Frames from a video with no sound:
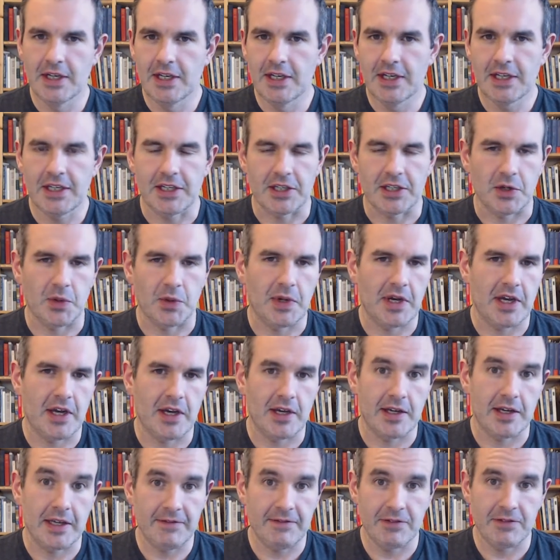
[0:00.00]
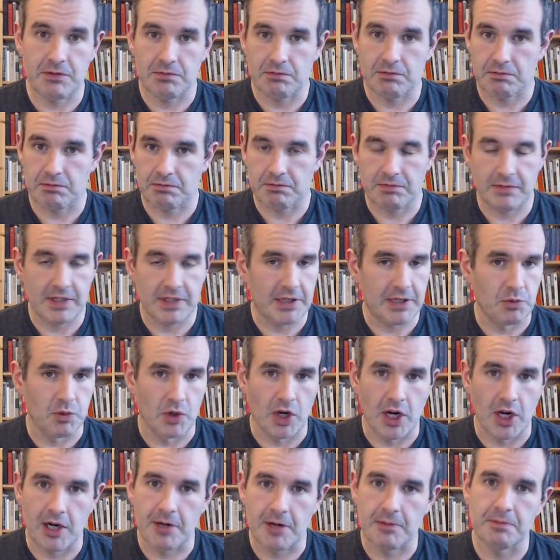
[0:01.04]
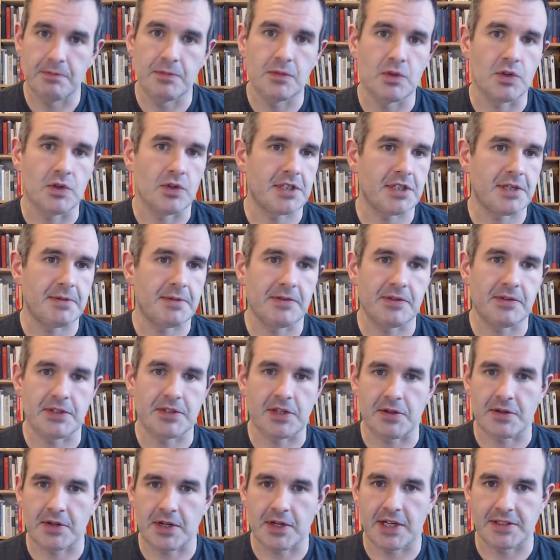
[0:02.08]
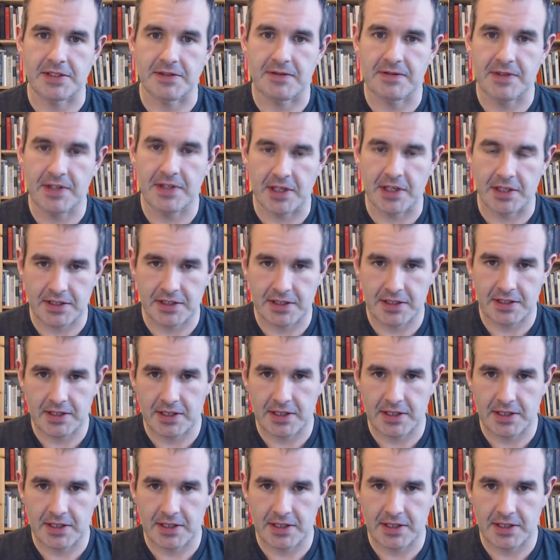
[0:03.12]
you know, even like rum or some of those other kinds of things.